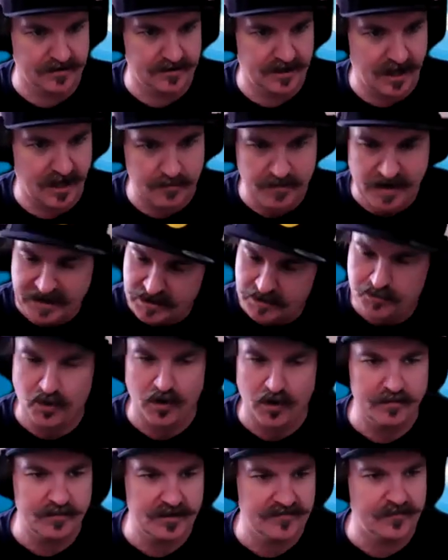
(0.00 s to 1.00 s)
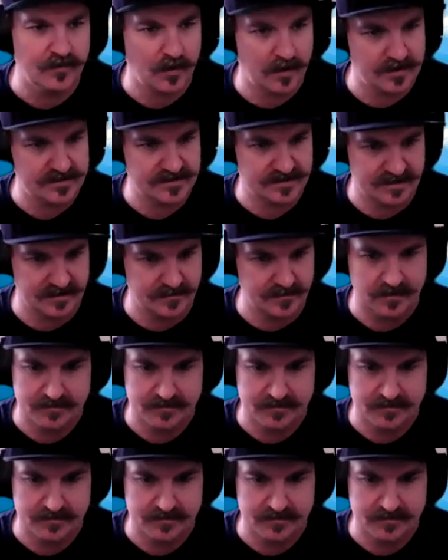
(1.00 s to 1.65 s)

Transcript: You got to make an appointment if you want to see me.